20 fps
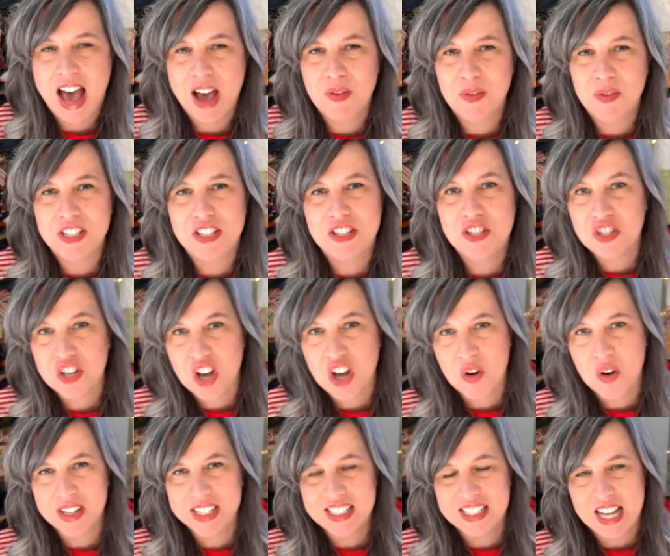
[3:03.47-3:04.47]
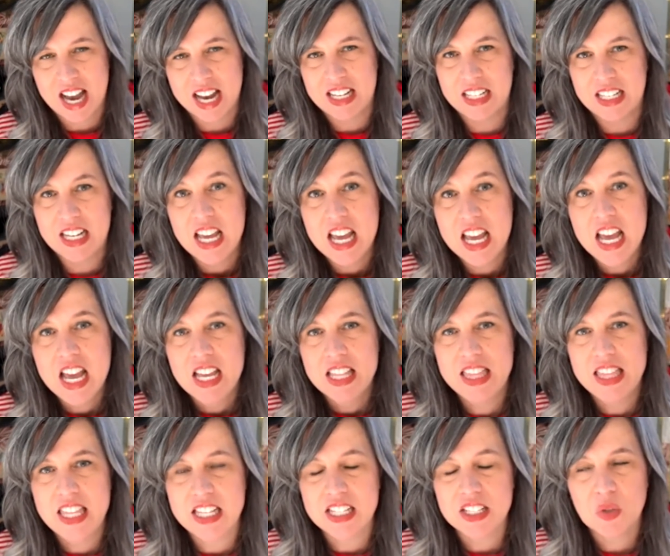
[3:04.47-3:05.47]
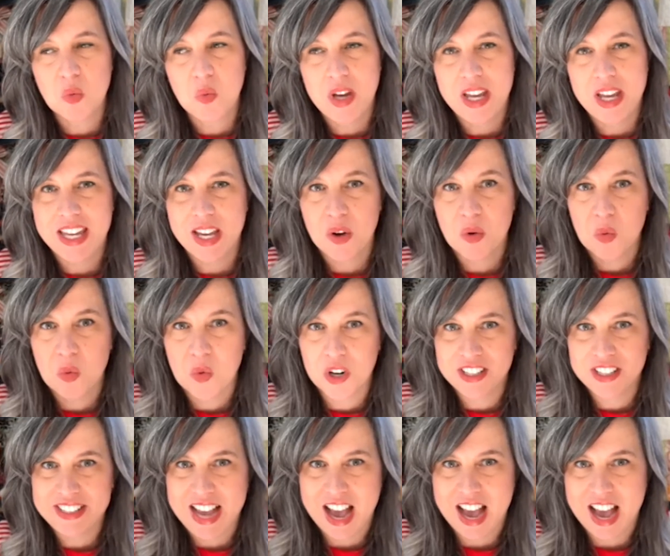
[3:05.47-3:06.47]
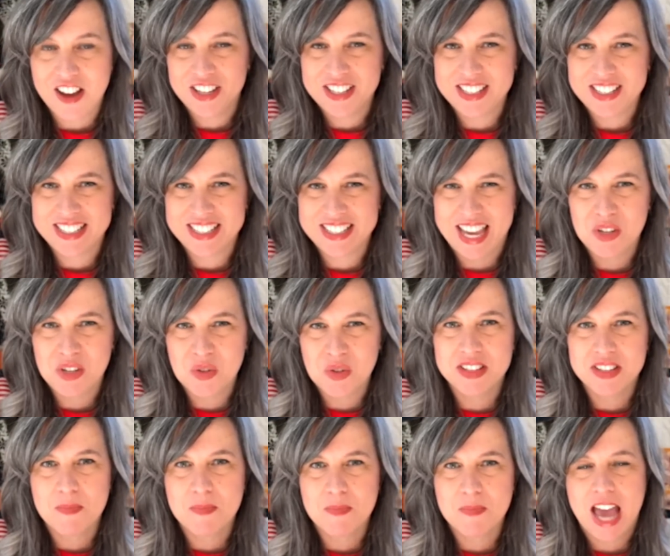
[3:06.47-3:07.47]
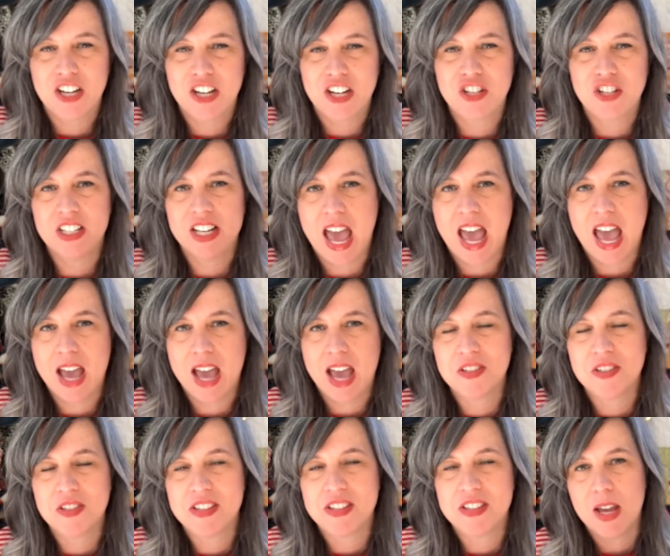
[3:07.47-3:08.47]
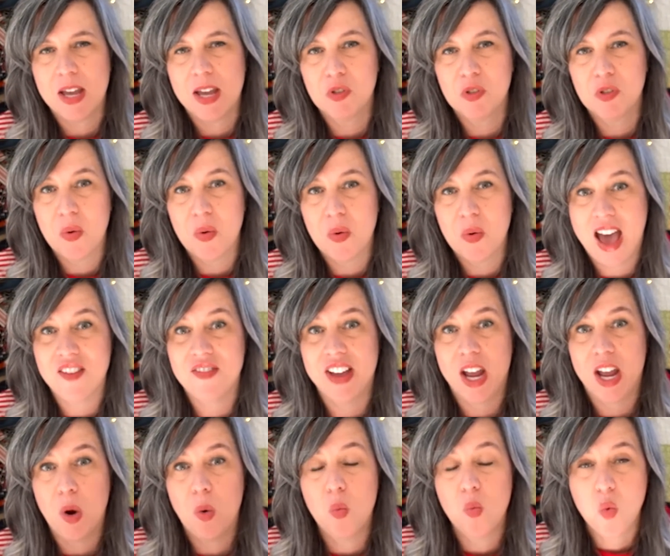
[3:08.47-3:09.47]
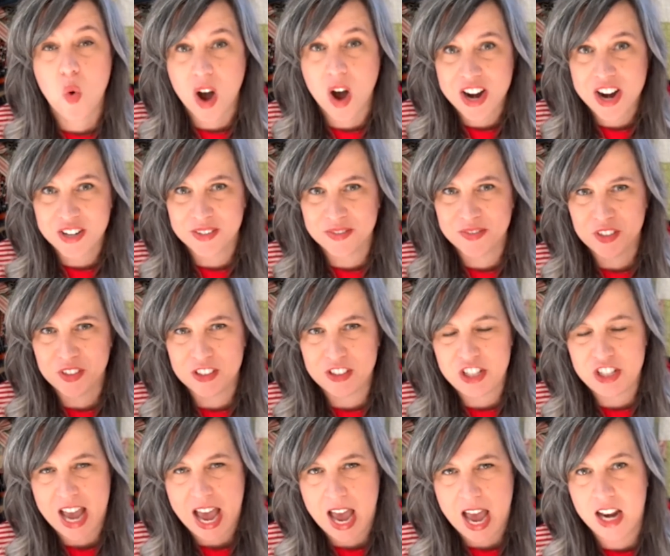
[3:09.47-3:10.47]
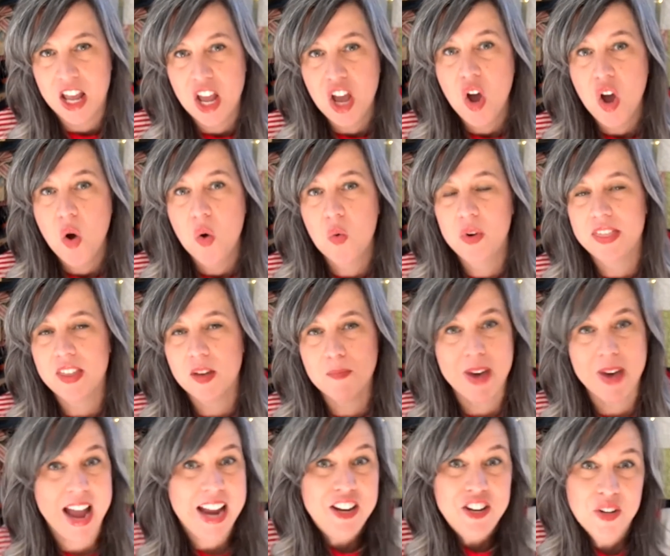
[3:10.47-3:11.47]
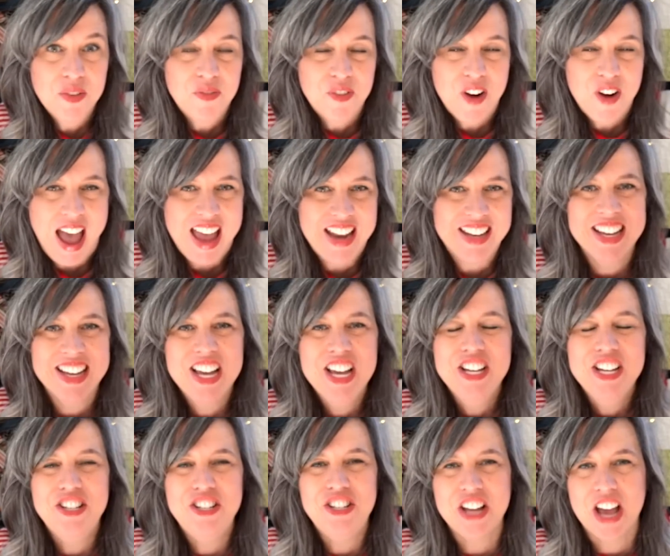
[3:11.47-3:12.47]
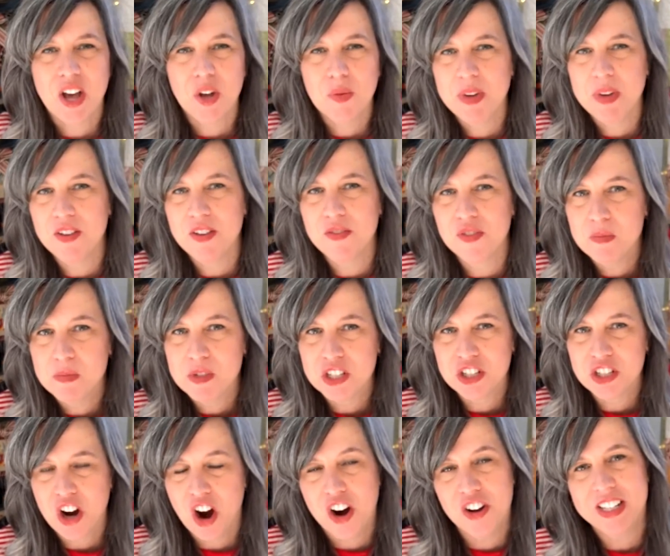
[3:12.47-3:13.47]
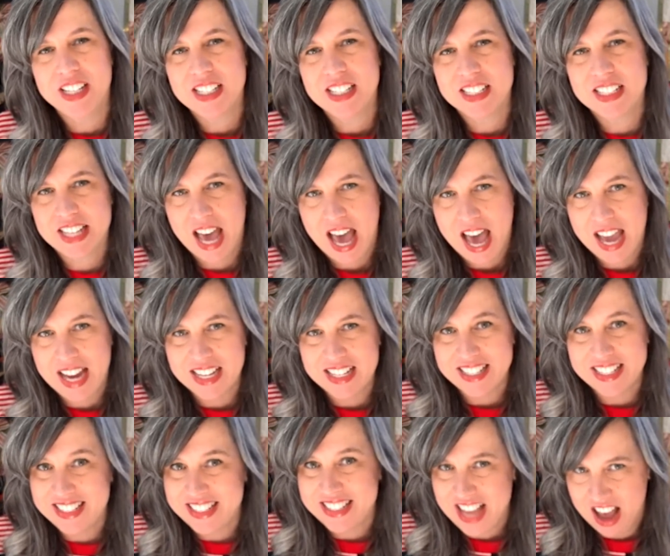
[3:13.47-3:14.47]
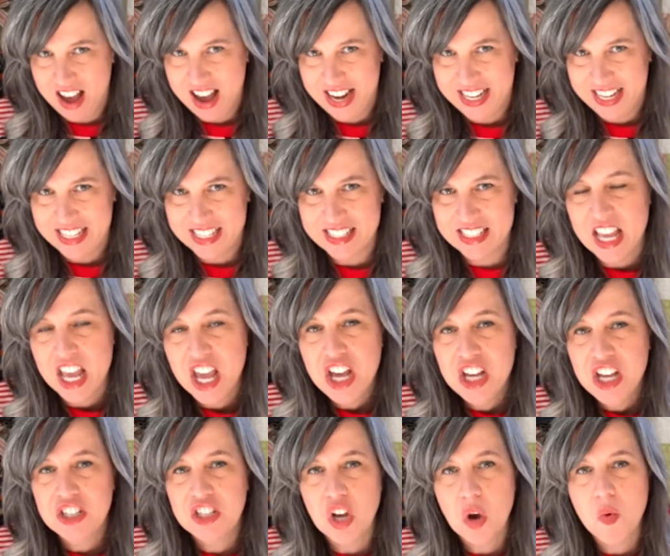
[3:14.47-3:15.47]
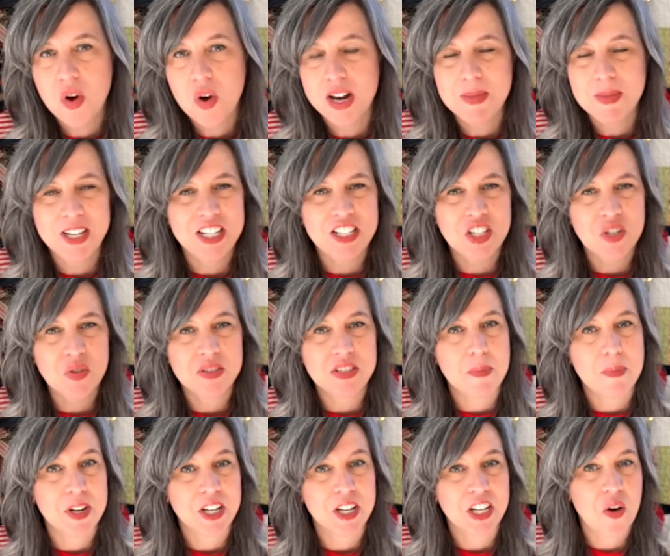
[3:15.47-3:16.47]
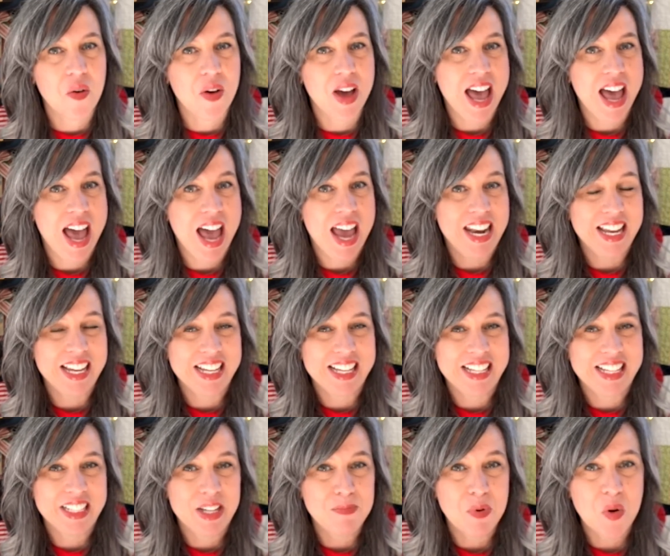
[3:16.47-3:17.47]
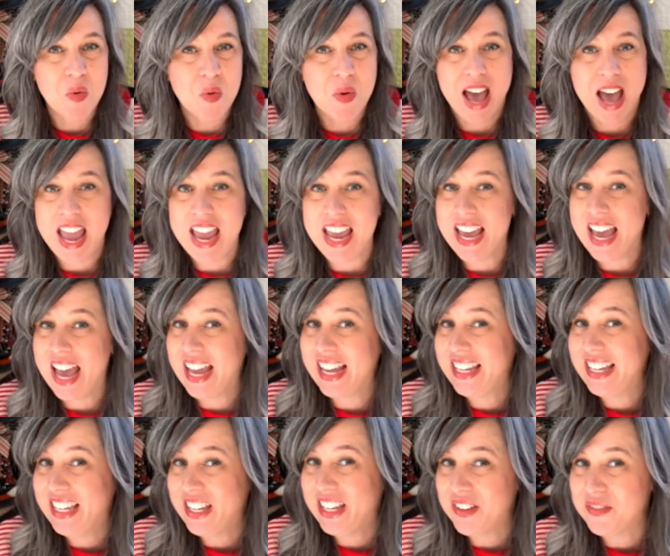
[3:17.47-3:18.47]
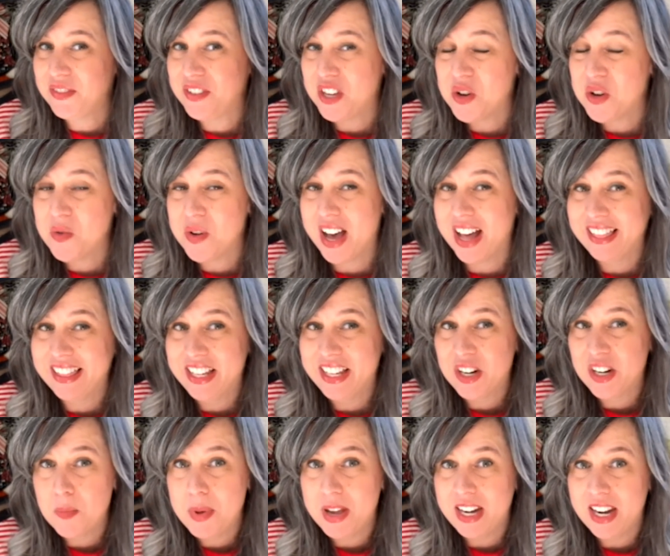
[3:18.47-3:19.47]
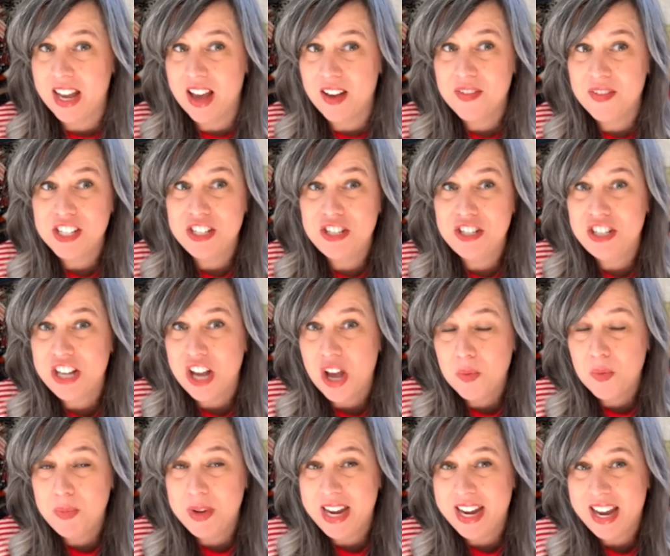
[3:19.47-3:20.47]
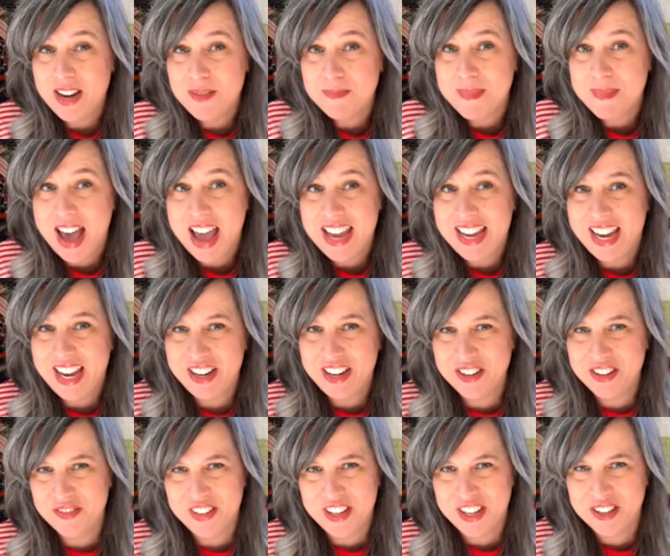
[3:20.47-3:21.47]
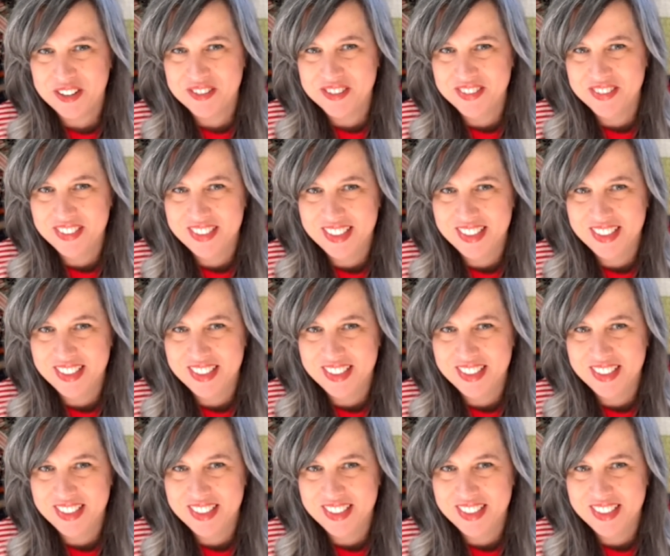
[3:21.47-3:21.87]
I was so excited. This week it worked out, our schedules matched, and I was able to have a wonderful chat with my new friend, Shelby from Scarlet Sky Designs. So, what I'm going to do is I'm going to go ahead and clip away and give you a little bit of Shelby and my interview.